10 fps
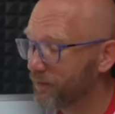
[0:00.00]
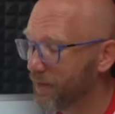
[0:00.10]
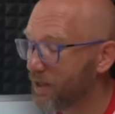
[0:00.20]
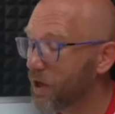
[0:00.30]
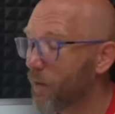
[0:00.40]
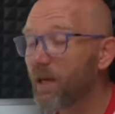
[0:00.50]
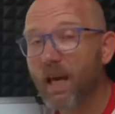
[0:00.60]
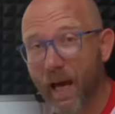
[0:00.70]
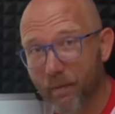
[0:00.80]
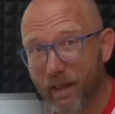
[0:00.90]
So we
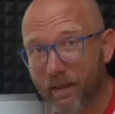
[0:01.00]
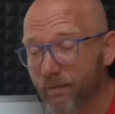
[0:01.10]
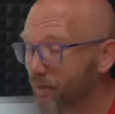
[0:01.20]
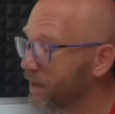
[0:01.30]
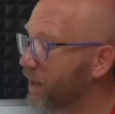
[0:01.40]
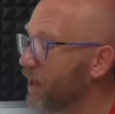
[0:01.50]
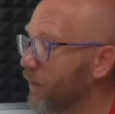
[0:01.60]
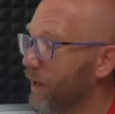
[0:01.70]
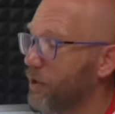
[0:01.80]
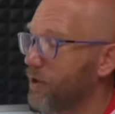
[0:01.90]
came in,
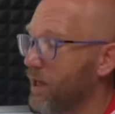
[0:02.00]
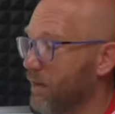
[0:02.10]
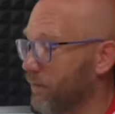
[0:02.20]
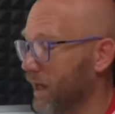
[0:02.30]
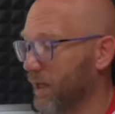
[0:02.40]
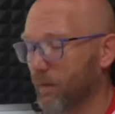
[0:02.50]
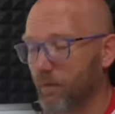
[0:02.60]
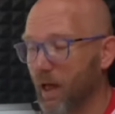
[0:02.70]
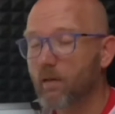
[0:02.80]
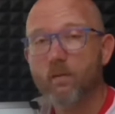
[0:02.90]
we actually applied
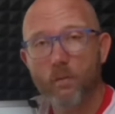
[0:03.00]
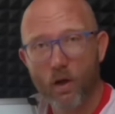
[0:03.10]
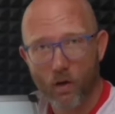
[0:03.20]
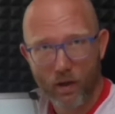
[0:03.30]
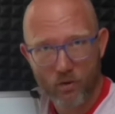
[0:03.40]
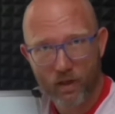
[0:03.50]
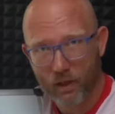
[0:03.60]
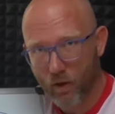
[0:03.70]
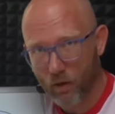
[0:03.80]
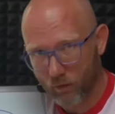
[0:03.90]
Kibua, we orchestrated
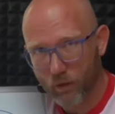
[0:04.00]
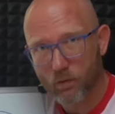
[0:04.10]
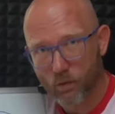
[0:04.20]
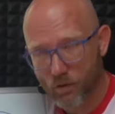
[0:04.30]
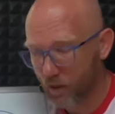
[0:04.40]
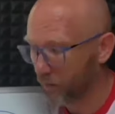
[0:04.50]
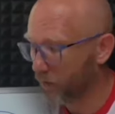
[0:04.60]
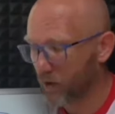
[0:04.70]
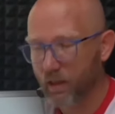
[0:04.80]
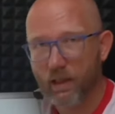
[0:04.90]
all the tools in
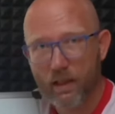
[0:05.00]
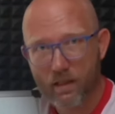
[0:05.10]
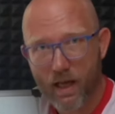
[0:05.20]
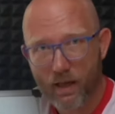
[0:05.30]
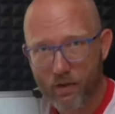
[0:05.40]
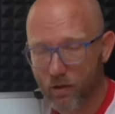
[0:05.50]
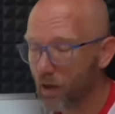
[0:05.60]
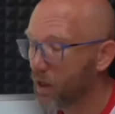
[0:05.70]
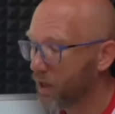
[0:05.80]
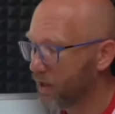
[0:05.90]
modern data stack. So
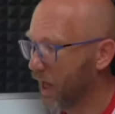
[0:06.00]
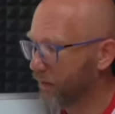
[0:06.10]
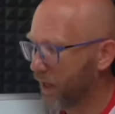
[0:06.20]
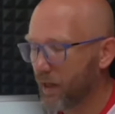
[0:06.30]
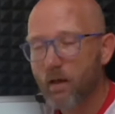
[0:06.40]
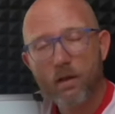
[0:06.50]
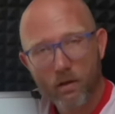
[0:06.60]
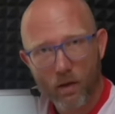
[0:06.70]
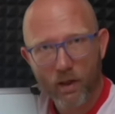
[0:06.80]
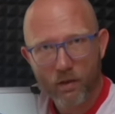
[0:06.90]
now they
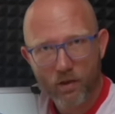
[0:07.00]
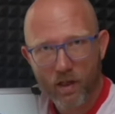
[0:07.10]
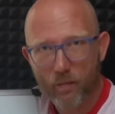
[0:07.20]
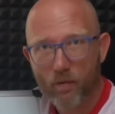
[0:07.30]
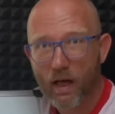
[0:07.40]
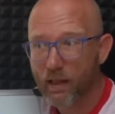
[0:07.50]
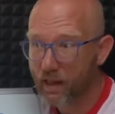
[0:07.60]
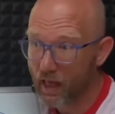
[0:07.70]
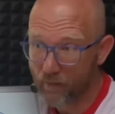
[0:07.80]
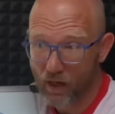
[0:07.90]
log into Kibua and
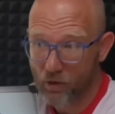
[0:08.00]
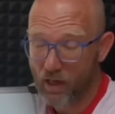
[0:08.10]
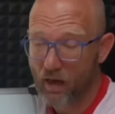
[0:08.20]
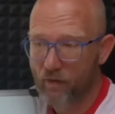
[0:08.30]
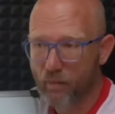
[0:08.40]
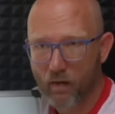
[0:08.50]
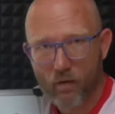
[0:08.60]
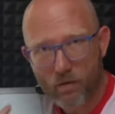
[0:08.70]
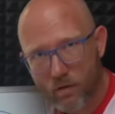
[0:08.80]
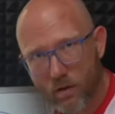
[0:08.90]
they actually have the power
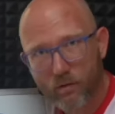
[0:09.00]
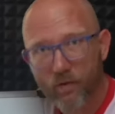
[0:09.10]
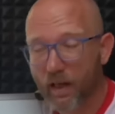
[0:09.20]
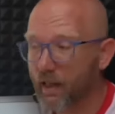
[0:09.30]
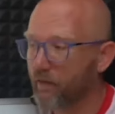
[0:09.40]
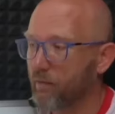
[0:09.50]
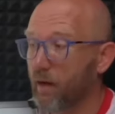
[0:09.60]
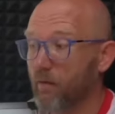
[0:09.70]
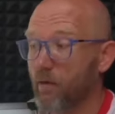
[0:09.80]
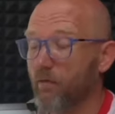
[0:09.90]
of Snowflake, they have the
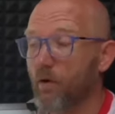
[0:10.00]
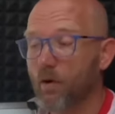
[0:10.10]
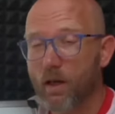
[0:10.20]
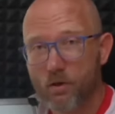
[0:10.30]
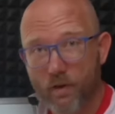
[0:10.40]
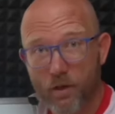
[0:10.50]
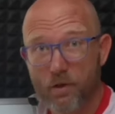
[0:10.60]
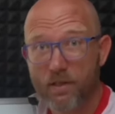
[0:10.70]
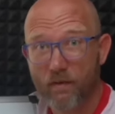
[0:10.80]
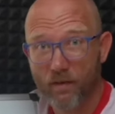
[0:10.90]
power of
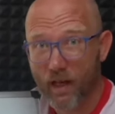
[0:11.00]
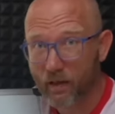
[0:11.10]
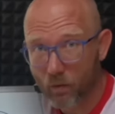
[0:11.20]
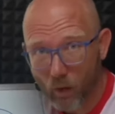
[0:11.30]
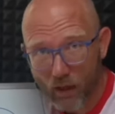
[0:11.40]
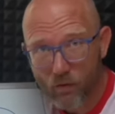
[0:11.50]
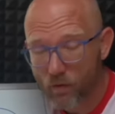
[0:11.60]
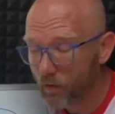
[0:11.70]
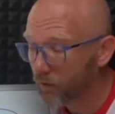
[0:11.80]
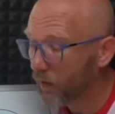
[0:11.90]
orchestrations, everything under one
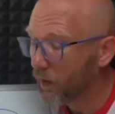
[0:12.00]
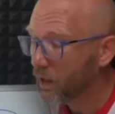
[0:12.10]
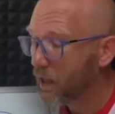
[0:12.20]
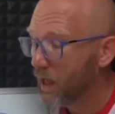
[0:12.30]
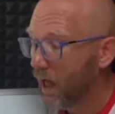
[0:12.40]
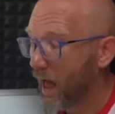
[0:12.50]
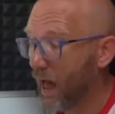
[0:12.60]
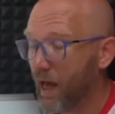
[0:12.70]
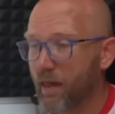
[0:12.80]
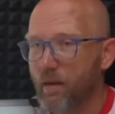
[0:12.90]
roof.
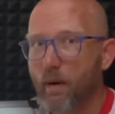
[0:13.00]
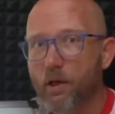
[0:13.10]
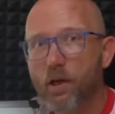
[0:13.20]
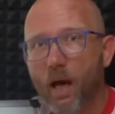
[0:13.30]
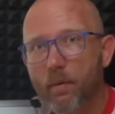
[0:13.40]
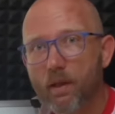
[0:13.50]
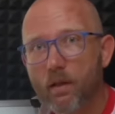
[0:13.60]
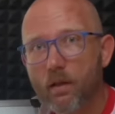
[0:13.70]
And the magic happened.